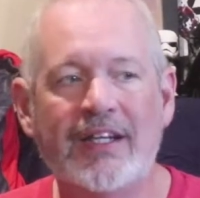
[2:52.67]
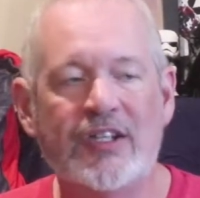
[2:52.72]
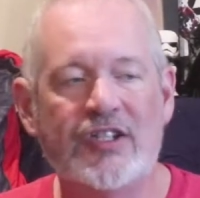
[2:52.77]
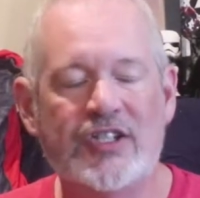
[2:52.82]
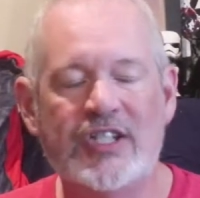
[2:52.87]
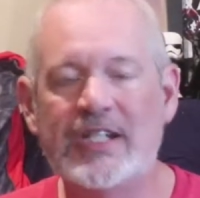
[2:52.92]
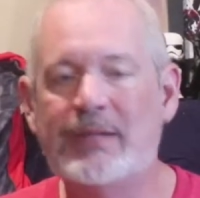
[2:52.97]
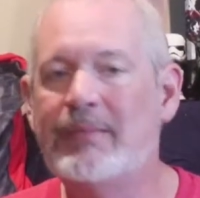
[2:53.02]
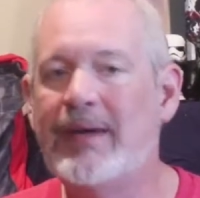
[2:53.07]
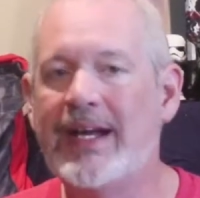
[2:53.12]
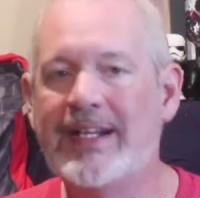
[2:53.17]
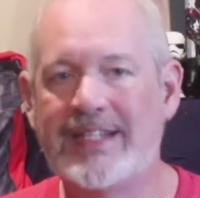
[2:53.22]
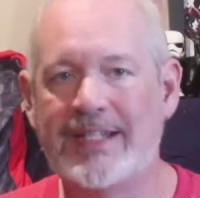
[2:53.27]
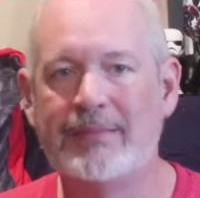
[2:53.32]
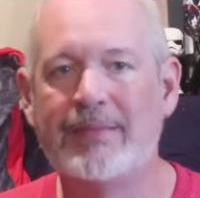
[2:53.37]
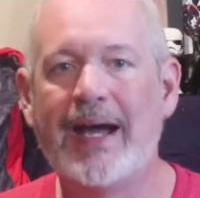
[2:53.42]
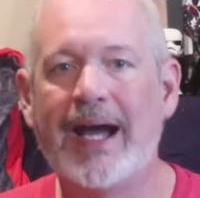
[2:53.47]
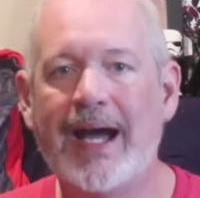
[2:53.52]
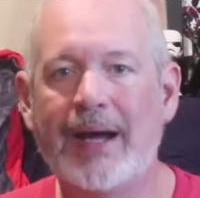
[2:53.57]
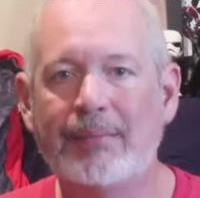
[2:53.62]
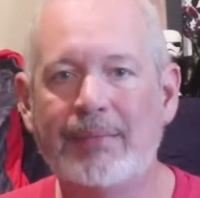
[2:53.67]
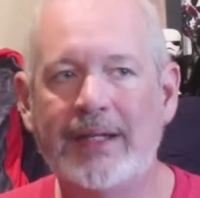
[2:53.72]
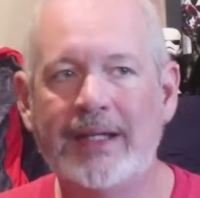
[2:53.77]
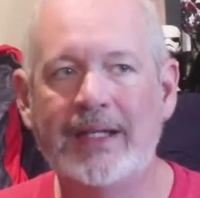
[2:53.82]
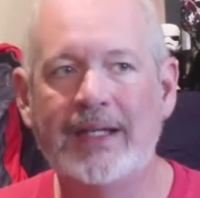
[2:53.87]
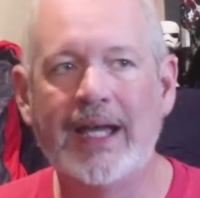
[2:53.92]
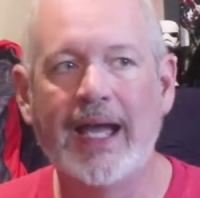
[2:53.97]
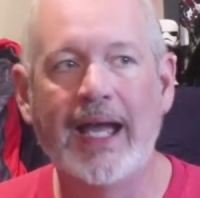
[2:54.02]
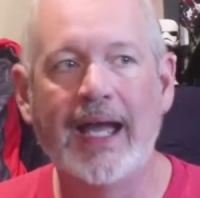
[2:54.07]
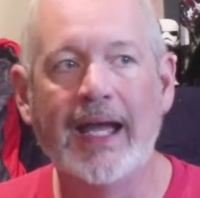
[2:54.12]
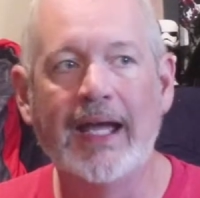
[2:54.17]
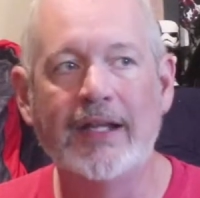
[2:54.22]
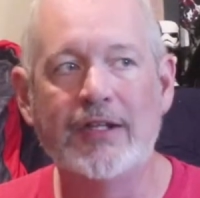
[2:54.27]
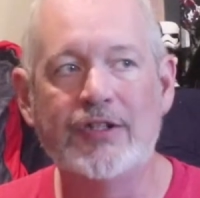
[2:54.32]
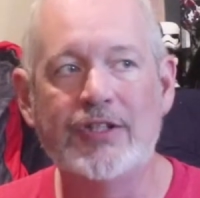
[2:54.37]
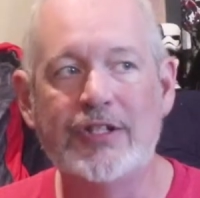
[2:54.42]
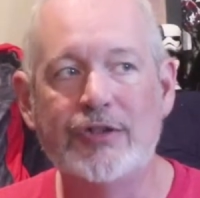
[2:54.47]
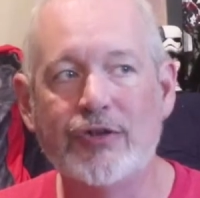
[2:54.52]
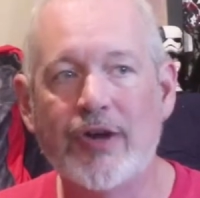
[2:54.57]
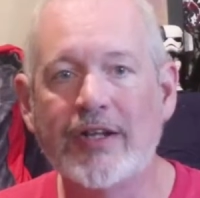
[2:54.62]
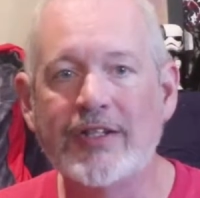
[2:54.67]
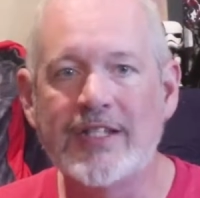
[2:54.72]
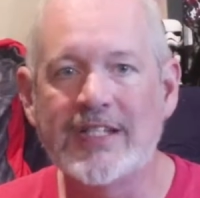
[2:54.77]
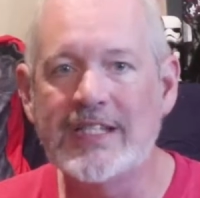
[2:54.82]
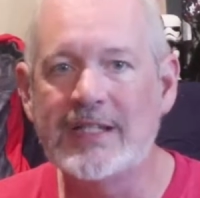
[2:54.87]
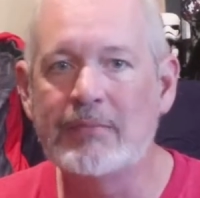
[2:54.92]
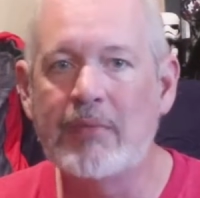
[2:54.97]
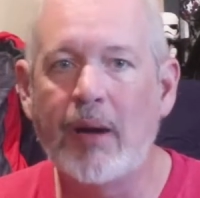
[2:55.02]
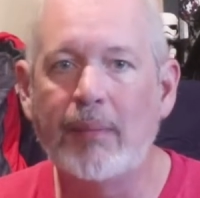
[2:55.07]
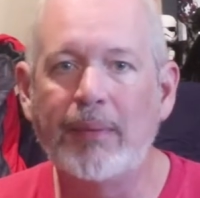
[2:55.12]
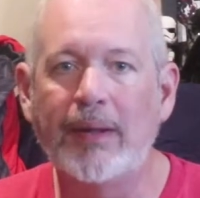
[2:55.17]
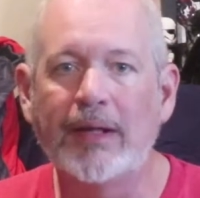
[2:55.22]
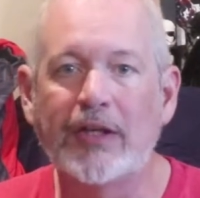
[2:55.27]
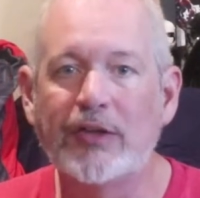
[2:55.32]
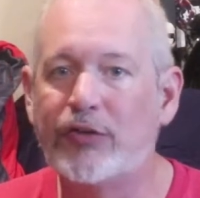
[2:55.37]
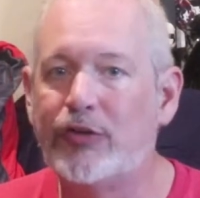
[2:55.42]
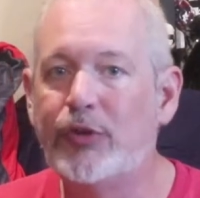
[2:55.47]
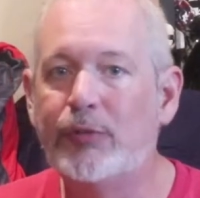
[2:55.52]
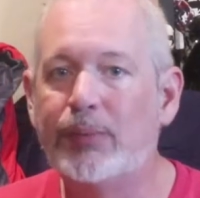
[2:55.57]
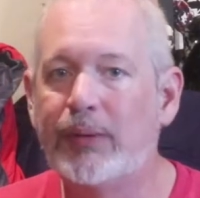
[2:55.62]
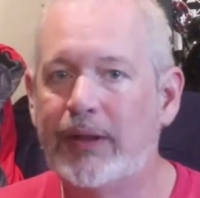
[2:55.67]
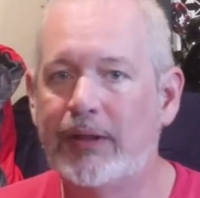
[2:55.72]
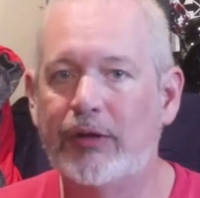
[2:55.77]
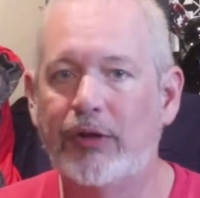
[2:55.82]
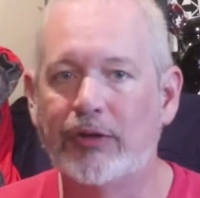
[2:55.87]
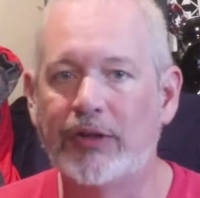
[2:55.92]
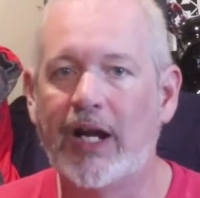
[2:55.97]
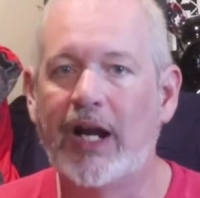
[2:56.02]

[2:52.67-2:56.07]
She makes him happy, and she dresses him up like a superhero.